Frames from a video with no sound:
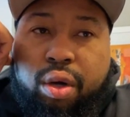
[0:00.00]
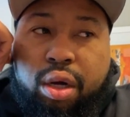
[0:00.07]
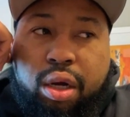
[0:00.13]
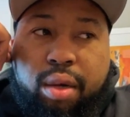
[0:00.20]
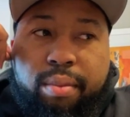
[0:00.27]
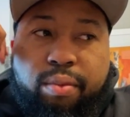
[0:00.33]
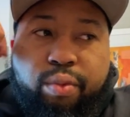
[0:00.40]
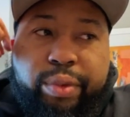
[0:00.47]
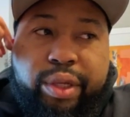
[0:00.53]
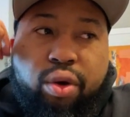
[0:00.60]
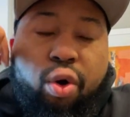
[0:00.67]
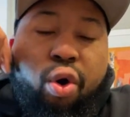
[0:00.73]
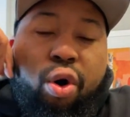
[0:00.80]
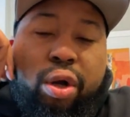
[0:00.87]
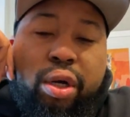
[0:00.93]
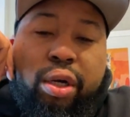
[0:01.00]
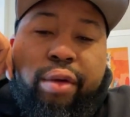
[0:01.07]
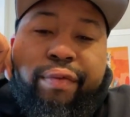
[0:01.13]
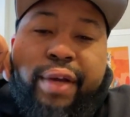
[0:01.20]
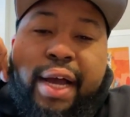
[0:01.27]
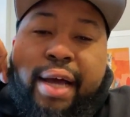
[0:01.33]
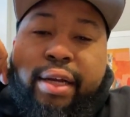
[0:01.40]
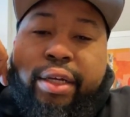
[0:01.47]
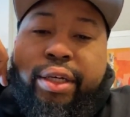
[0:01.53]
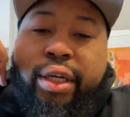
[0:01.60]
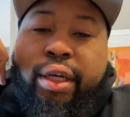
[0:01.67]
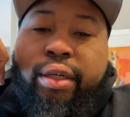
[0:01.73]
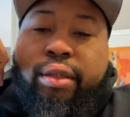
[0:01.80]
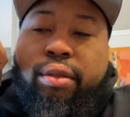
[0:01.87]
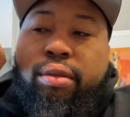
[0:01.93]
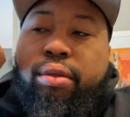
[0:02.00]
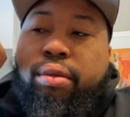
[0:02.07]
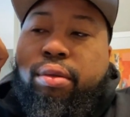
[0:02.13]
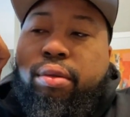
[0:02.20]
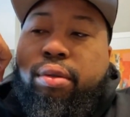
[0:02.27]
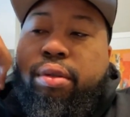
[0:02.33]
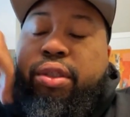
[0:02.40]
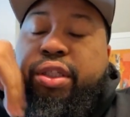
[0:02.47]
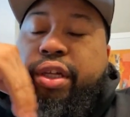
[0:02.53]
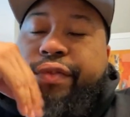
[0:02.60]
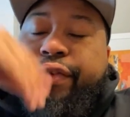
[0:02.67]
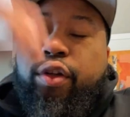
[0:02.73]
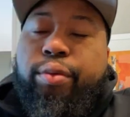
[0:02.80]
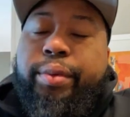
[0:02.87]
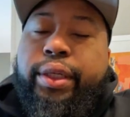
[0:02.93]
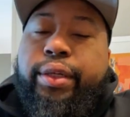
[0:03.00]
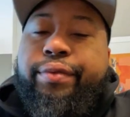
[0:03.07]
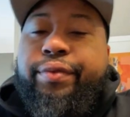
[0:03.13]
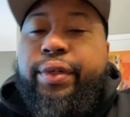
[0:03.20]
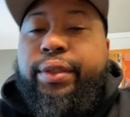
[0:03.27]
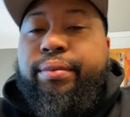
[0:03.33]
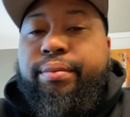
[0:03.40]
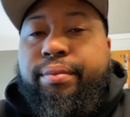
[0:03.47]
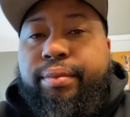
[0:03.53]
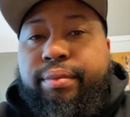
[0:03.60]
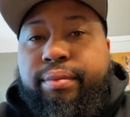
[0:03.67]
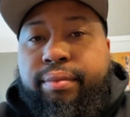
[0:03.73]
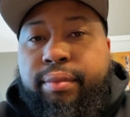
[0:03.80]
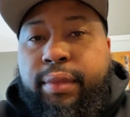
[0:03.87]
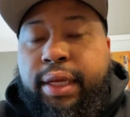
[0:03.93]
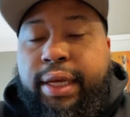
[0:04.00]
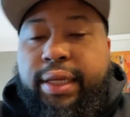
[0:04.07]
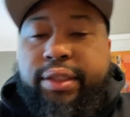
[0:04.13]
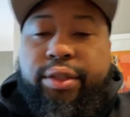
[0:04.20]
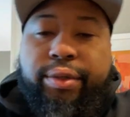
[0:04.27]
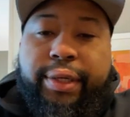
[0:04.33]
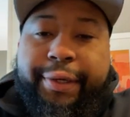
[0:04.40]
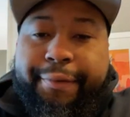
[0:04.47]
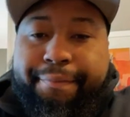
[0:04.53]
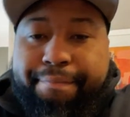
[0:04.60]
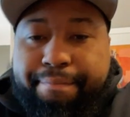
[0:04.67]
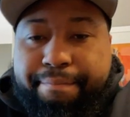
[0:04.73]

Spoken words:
we all could have kind of done stuff a little bit different, and it's okay.